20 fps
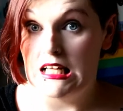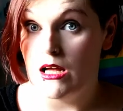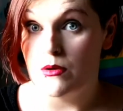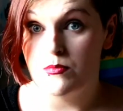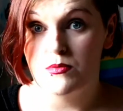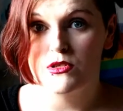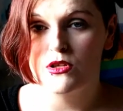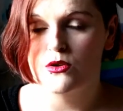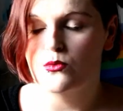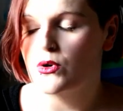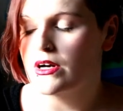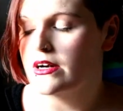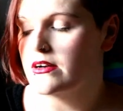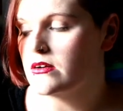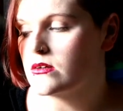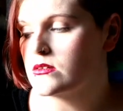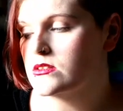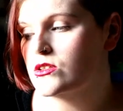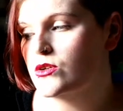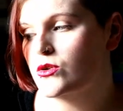absolute
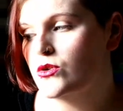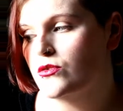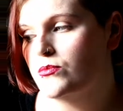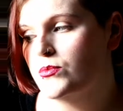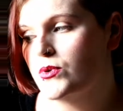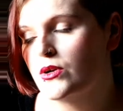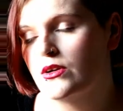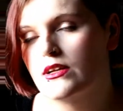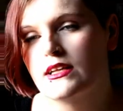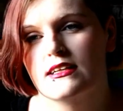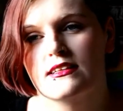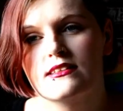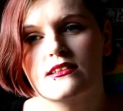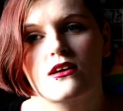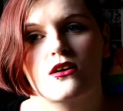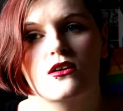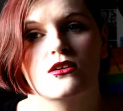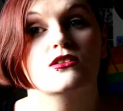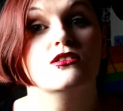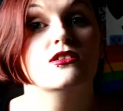weirdos who have broken into
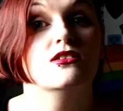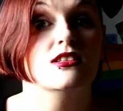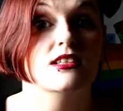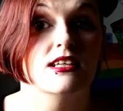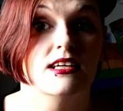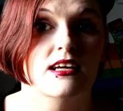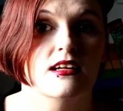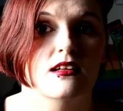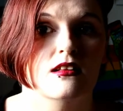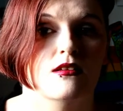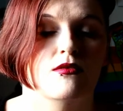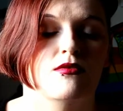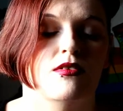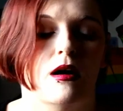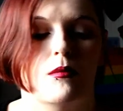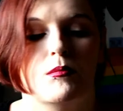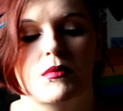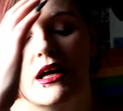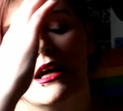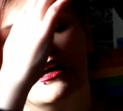the house to kill the
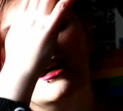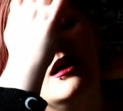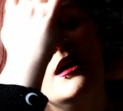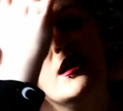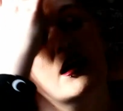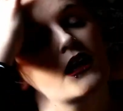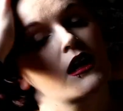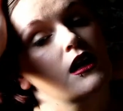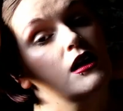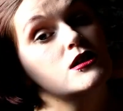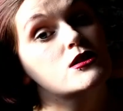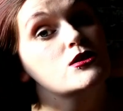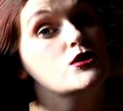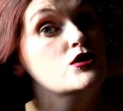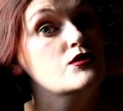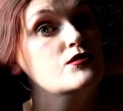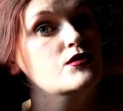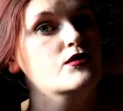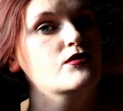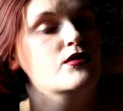family
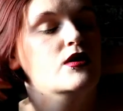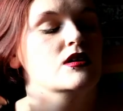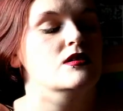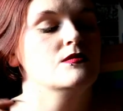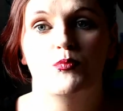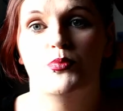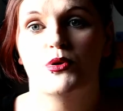just for fun.